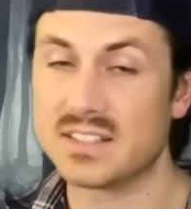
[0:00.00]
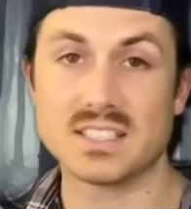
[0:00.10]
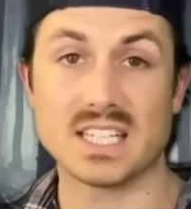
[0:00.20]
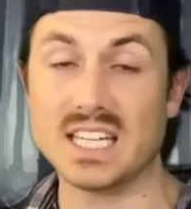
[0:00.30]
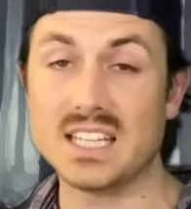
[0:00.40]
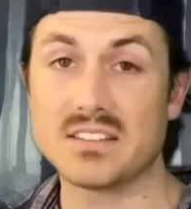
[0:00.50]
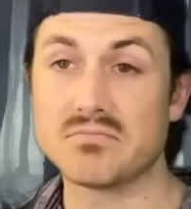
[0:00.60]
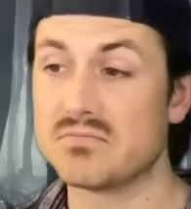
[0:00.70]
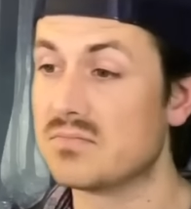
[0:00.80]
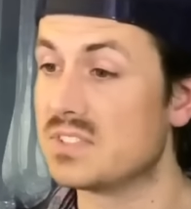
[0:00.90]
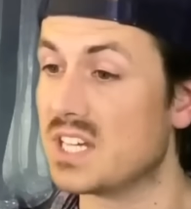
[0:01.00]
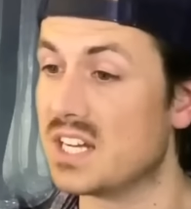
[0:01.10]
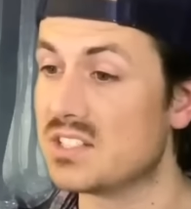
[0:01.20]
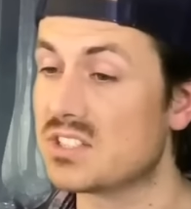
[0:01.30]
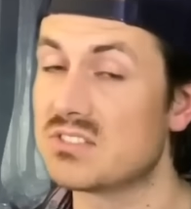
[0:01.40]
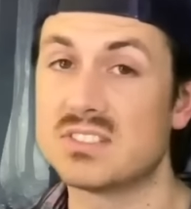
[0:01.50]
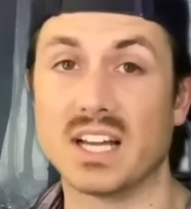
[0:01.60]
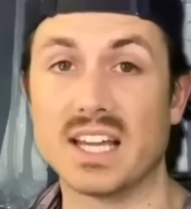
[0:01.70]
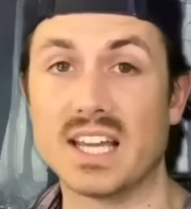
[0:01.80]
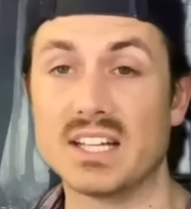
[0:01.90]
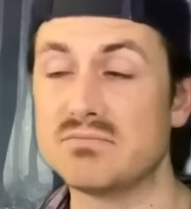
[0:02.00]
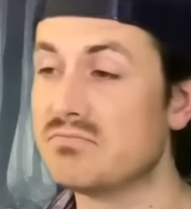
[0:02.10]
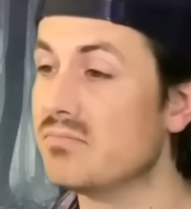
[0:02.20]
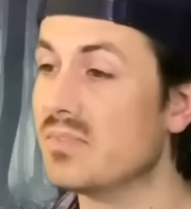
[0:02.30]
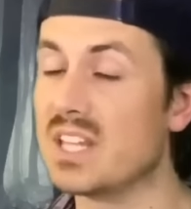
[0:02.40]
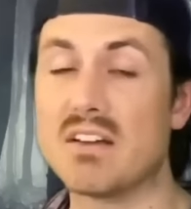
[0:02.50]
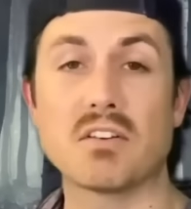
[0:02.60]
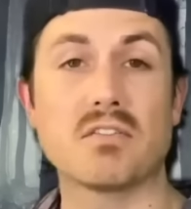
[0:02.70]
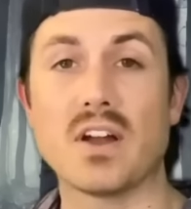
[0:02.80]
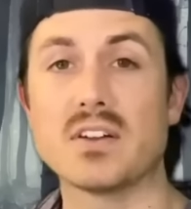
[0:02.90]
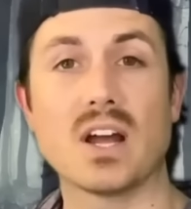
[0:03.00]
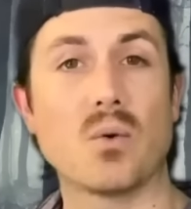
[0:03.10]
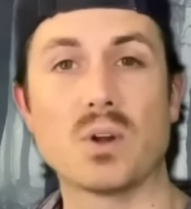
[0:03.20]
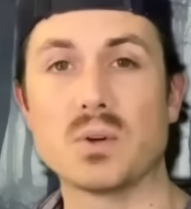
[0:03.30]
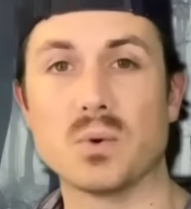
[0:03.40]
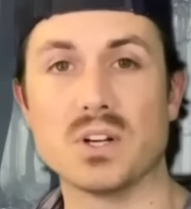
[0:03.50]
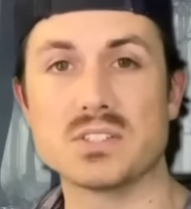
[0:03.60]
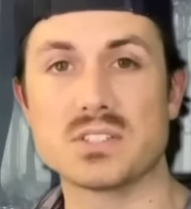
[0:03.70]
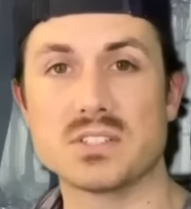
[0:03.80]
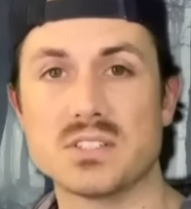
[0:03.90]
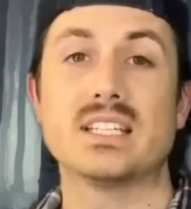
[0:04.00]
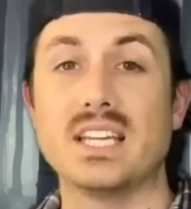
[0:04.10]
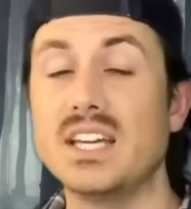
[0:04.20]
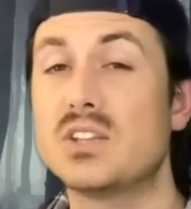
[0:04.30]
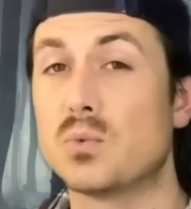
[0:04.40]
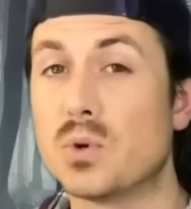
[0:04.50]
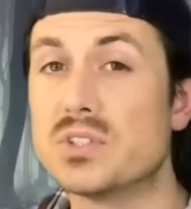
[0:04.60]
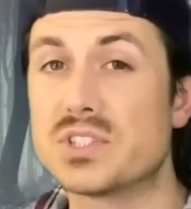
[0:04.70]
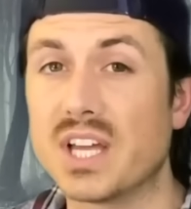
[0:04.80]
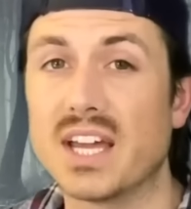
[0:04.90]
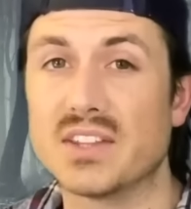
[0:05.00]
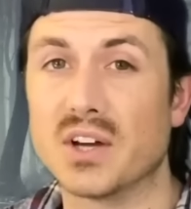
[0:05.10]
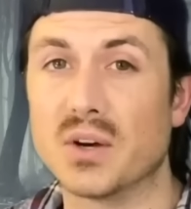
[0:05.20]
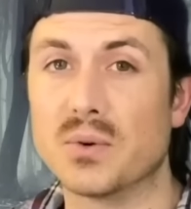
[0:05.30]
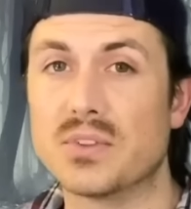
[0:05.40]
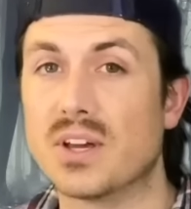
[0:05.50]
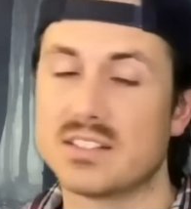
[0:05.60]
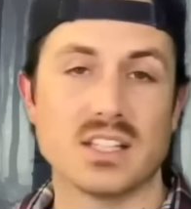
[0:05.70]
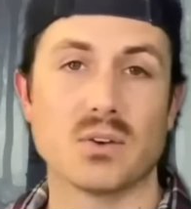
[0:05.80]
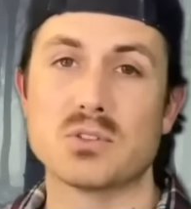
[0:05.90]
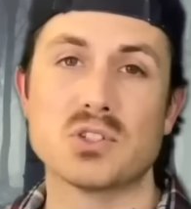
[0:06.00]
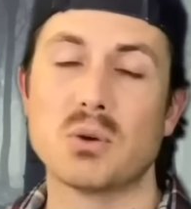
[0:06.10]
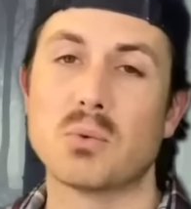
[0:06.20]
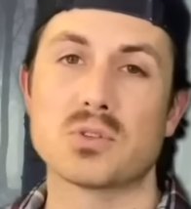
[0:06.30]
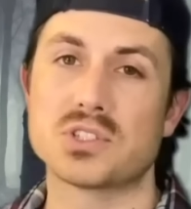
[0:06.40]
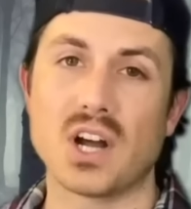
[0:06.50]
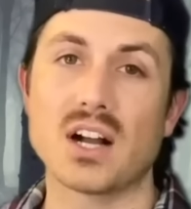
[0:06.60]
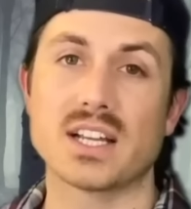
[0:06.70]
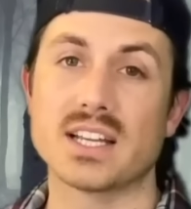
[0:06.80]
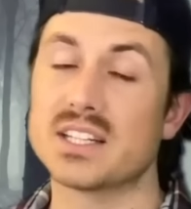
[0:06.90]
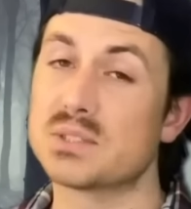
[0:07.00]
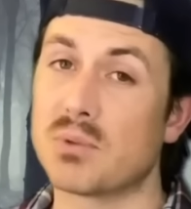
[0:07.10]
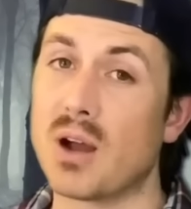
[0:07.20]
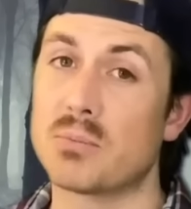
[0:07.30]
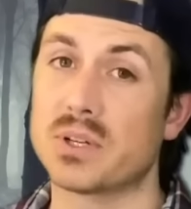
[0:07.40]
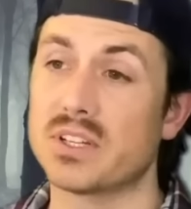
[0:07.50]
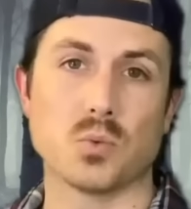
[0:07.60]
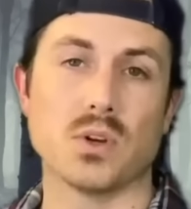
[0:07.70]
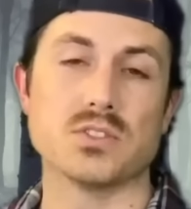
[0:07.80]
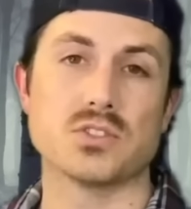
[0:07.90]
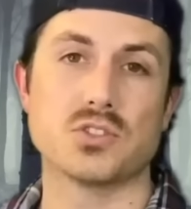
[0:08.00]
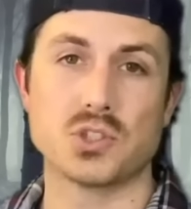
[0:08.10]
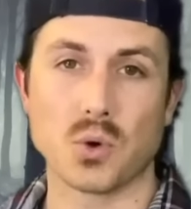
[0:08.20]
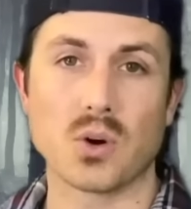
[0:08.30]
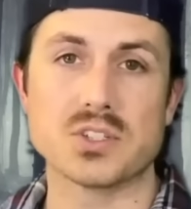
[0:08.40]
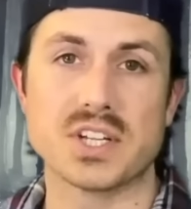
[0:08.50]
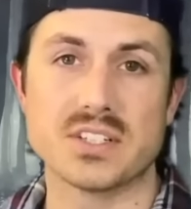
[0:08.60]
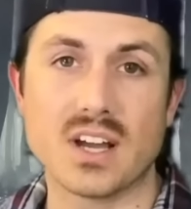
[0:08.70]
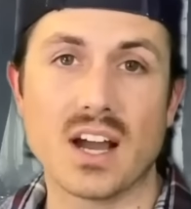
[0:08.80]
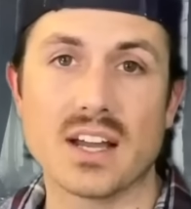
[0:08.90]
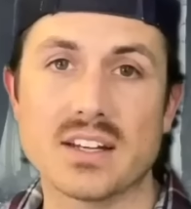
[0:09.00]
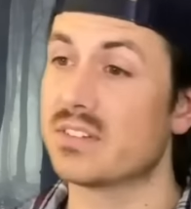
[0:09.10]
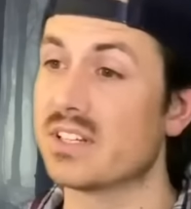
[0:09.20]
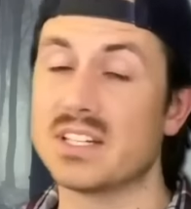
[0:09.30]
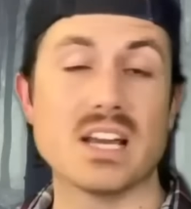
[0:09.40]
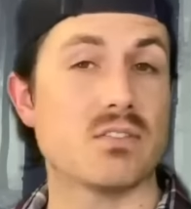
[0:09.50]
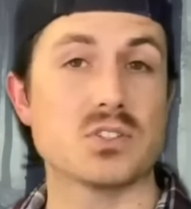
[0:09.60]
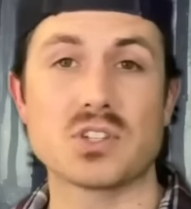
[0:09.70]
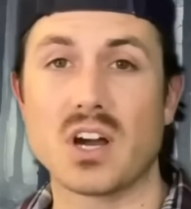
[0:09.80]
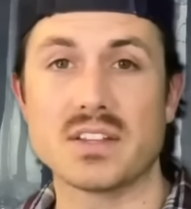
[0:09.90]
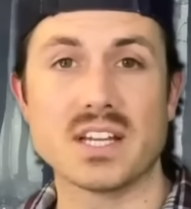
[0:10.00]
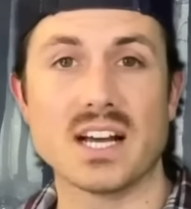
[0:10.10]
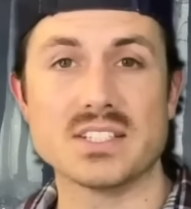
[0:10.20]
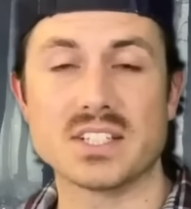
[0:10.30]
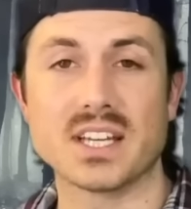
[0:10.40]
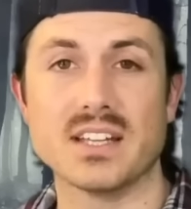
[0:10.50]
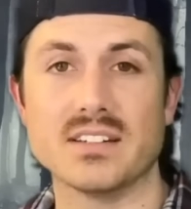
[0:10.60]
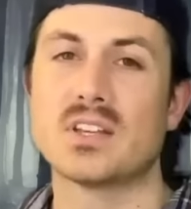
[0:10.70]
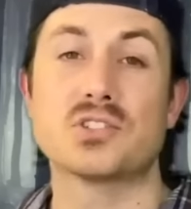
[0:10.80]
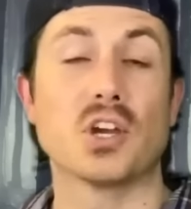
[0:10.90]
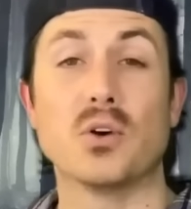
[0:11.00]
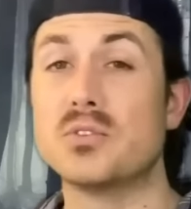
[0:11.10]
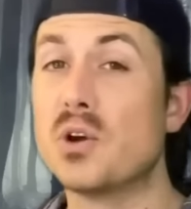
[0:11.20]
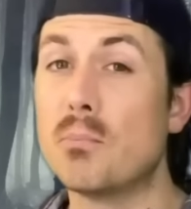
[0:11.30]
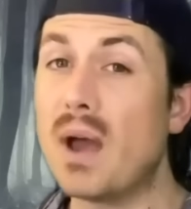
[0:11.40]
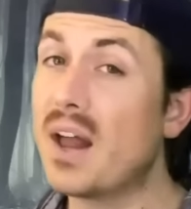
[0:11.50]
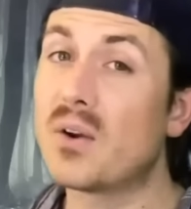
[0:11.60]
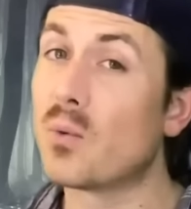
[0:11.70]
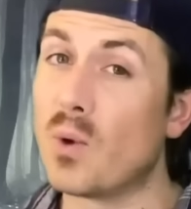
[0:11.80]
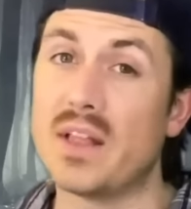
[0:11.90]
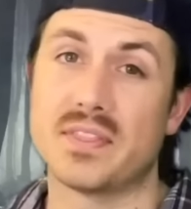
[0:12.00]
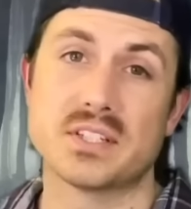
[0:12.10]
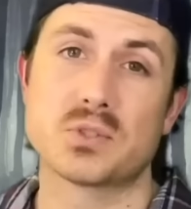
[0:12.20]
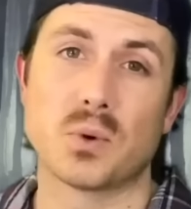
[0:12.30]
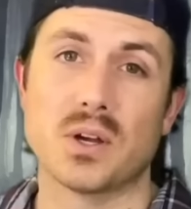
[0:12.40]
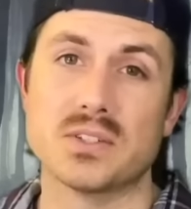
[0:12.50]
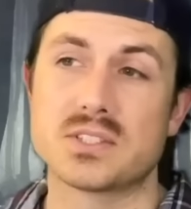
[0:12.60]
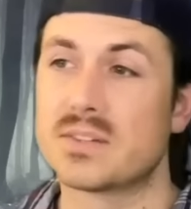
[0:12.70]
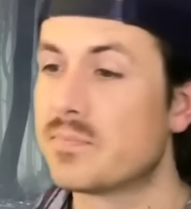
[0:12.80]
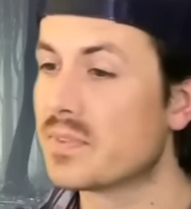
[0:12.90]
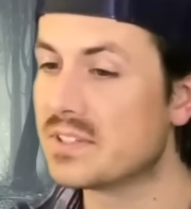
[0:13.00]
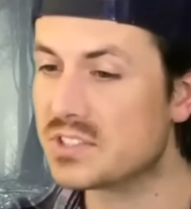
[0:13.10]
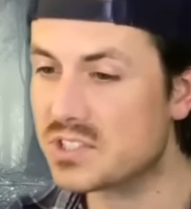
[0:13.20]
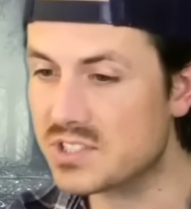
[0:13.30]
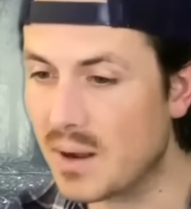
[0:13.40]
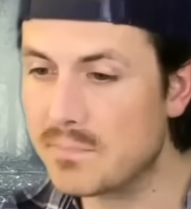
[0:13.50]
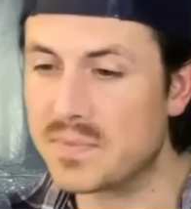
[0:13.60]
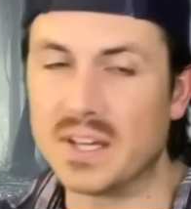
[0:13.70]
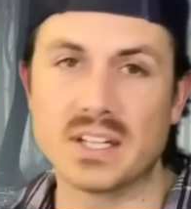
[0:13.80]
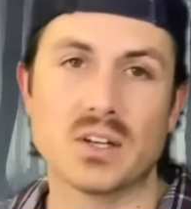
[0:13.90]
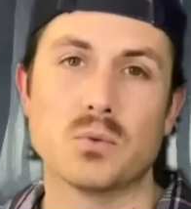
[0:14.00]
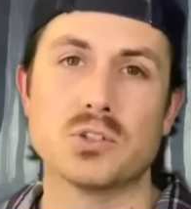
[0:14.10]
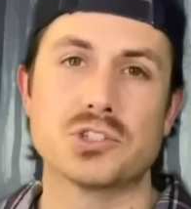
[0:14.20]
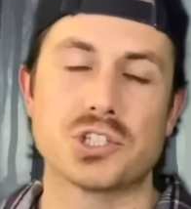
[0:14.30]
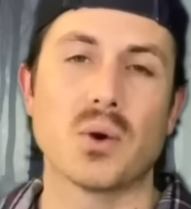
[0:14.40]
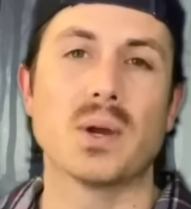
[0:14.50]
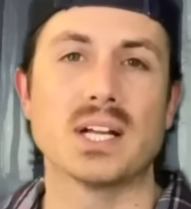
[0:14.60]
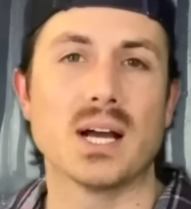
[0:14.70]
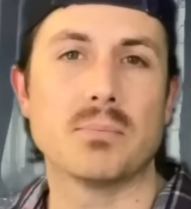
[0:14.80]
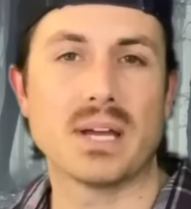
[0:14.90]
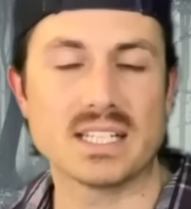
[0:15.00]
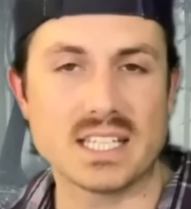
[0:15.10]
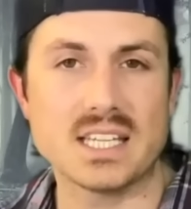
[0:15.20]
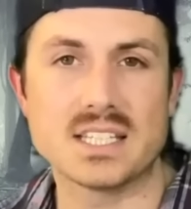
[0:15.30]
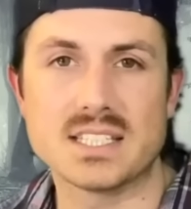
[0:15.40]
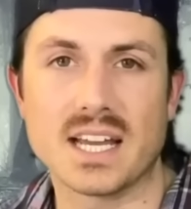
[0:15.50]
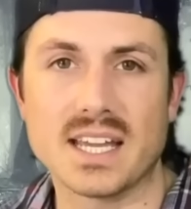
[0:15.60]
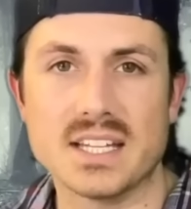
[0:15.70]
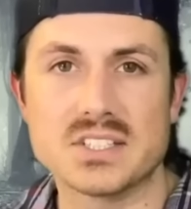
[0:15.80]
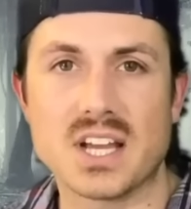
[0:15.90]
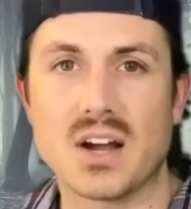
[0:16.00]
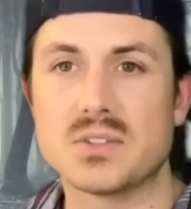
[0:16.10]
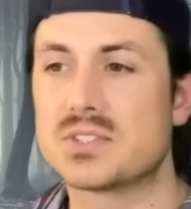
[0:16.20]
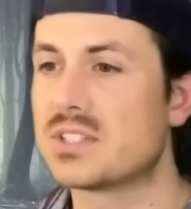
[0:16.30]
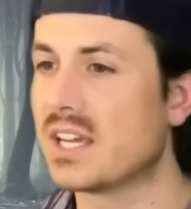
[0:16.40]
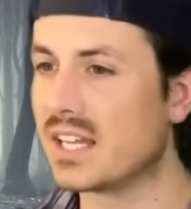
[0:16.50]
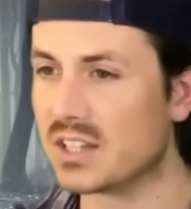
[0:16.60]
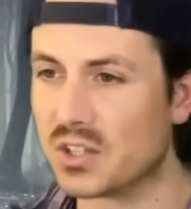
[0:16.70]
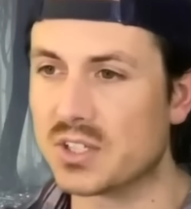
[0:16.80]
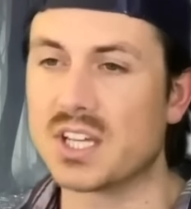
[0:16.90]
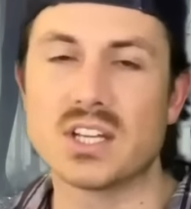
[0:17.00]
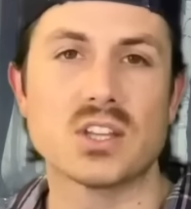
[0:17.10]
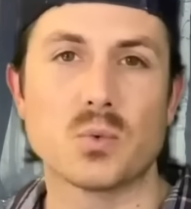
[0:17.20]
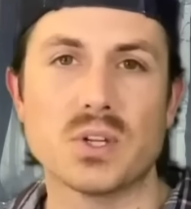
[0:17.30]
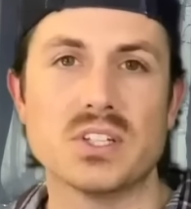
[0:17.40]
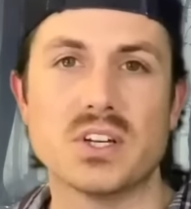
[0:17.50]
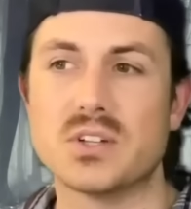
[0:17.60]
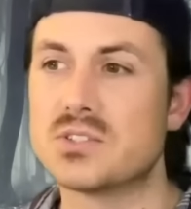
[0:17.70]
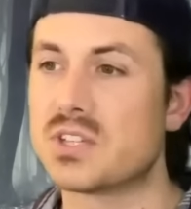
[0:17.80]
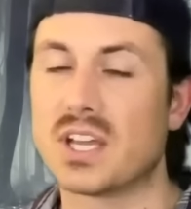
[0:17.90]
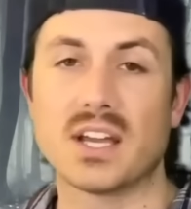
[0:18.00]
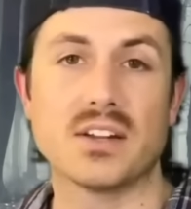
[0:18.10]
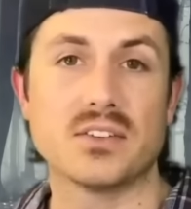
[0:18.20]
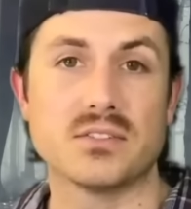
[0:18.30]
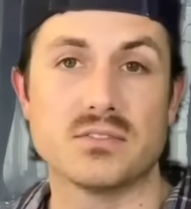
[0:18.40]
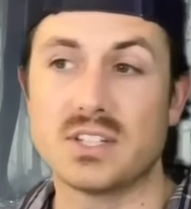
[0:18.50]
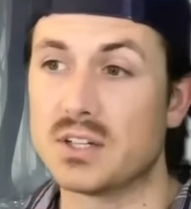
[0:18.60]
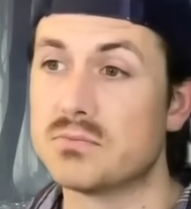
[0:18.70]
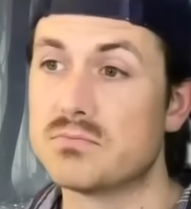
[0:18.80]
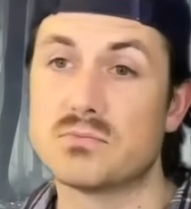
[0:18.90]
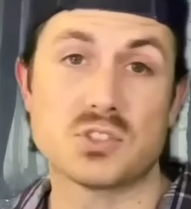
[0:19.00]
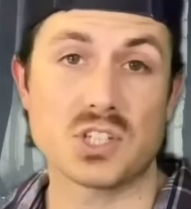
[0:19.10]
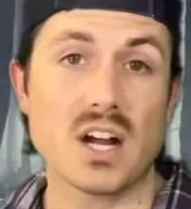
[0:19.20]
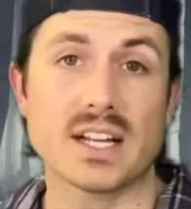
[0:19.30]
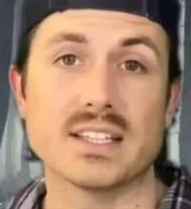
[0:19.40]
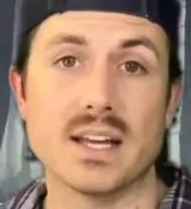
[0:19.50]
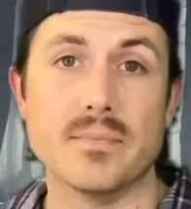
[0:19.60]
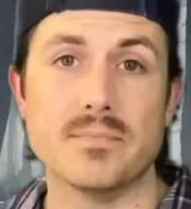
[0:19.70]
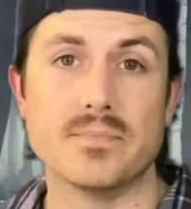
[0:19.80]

Keith, Dennis, Diane never found out what it was. Keith would say, though, that there was no more stalking at his property once George had died. They never saw the eyes again. So no matter what this was, something was showing up at Keith and Diane's house and looking in the windows and, you know, stalking them.